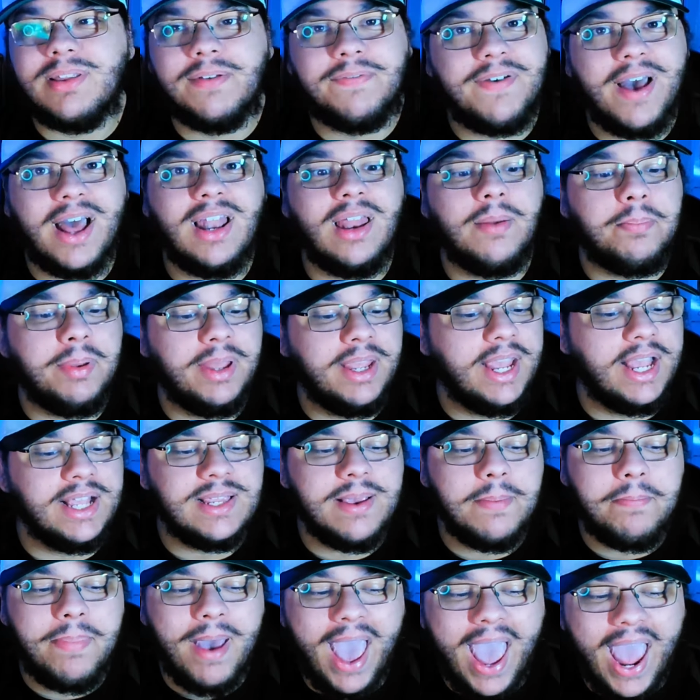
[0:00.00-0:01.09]
developing is
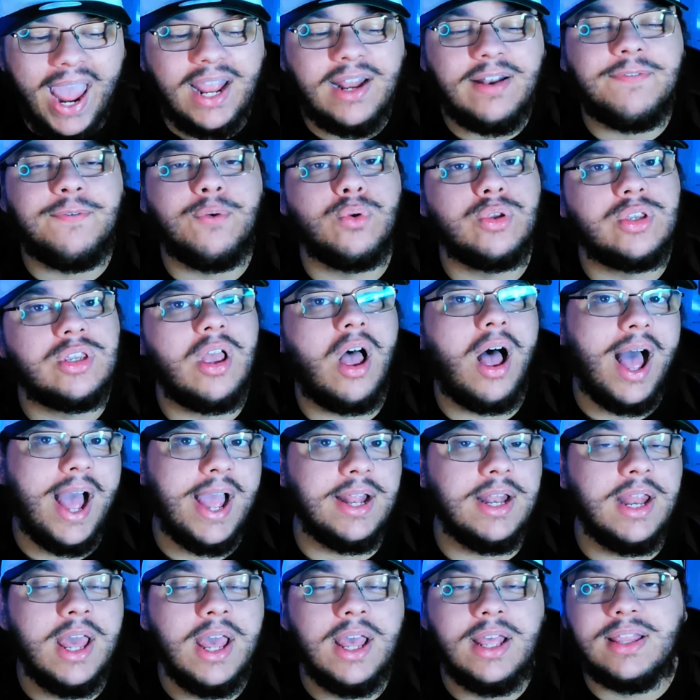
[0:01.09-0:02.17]
a painful
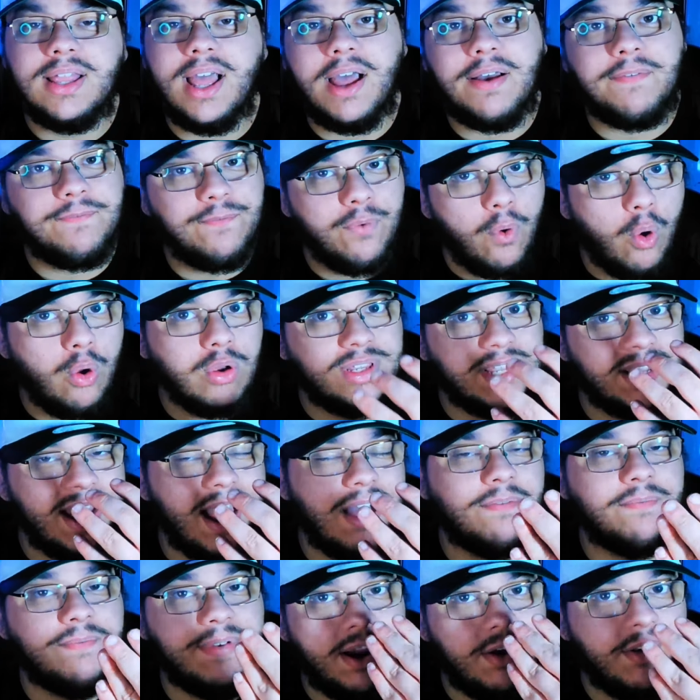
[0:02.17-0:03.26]
sight that falls in
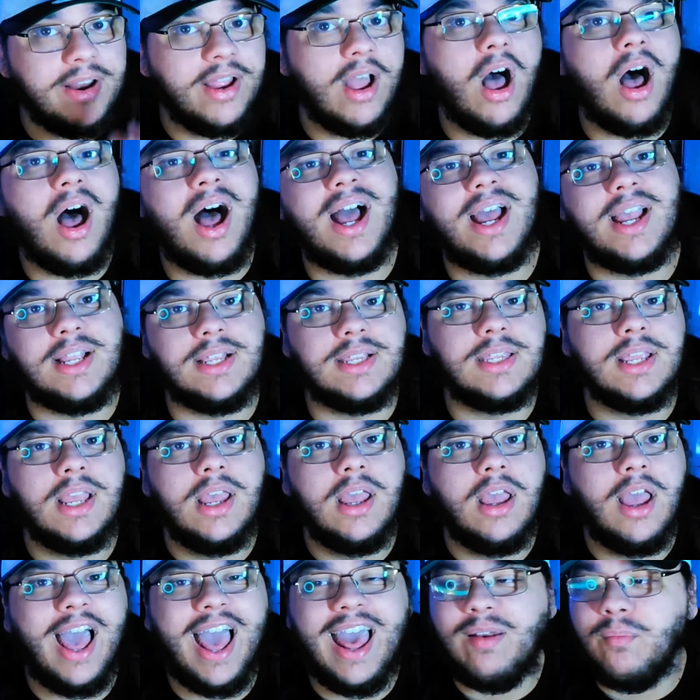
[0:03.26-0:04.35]
our very eyes.
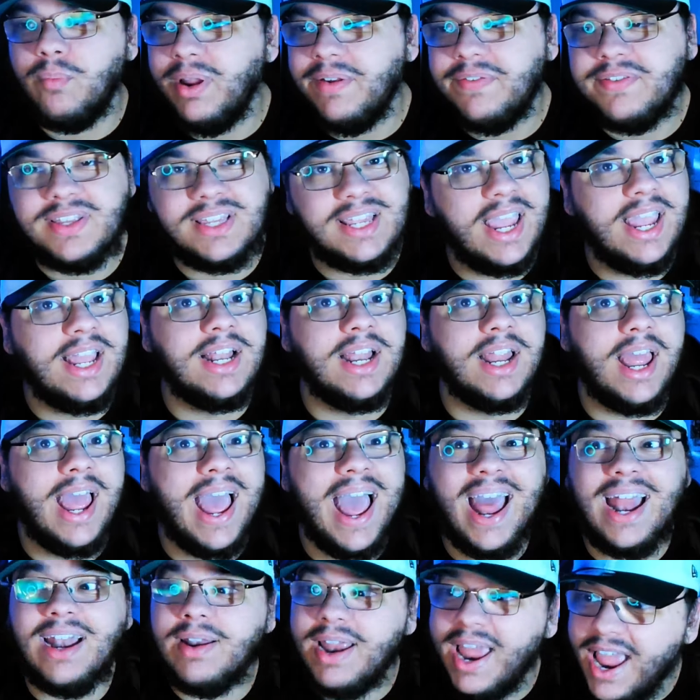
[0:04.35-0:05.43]
And we've seen it,
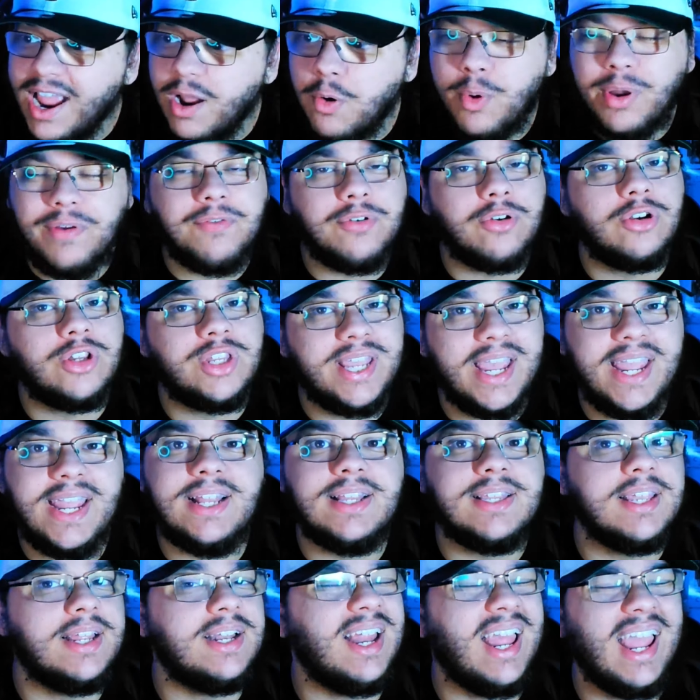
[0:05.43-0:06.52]
and heck, we've
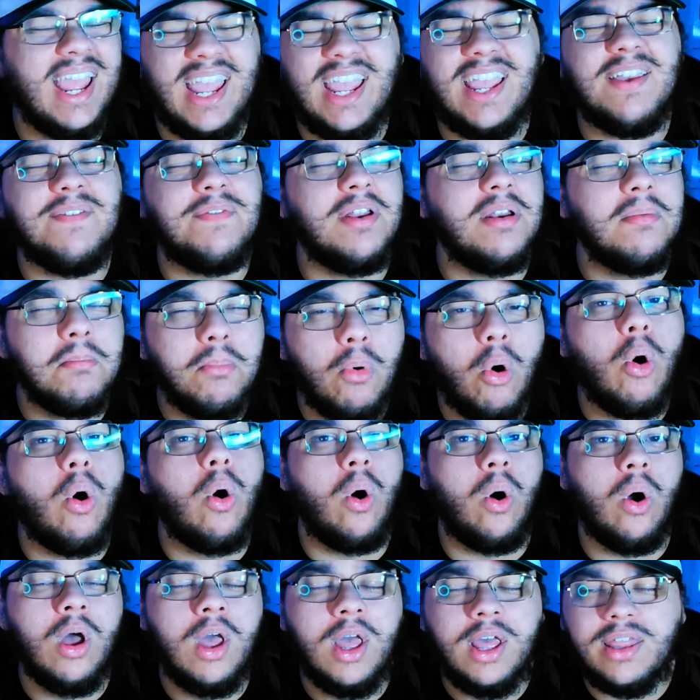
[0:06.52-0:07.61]
critiqued it even
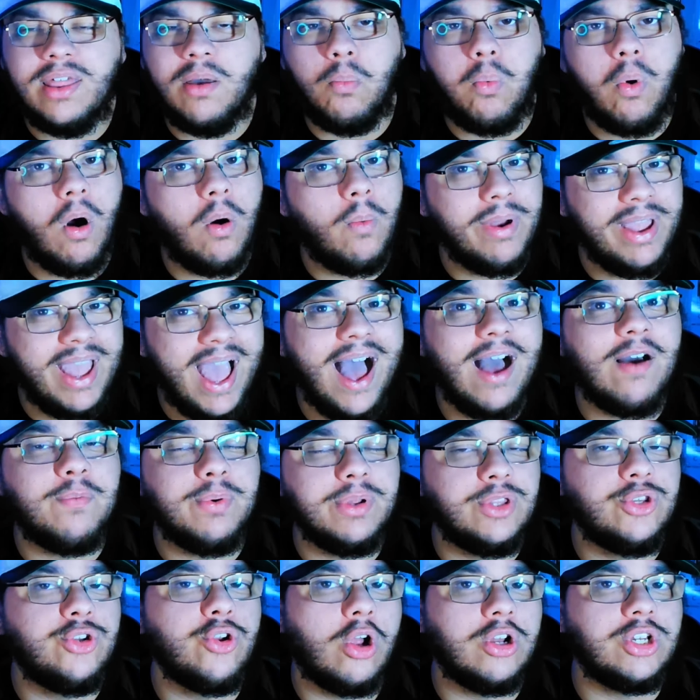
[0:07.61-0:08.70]
more than what we have
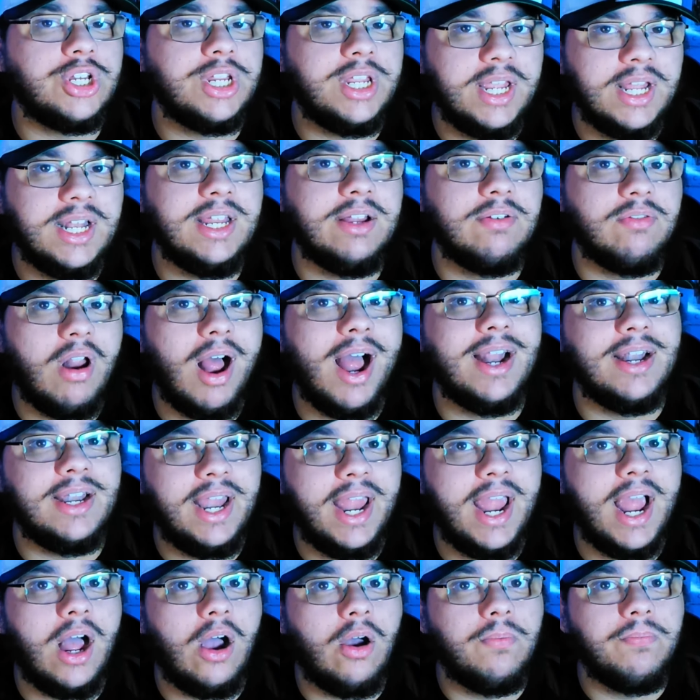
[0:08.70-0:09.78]
with Josh Giddey right
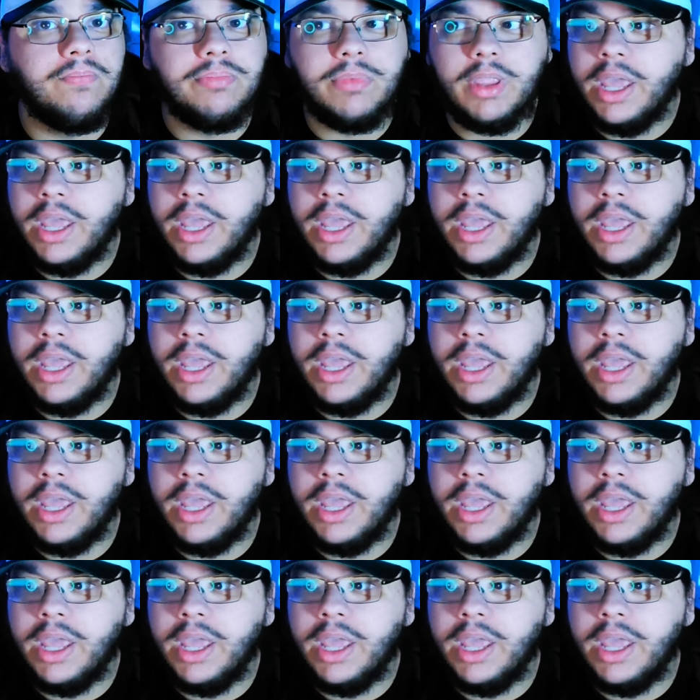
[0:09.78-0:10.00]
now.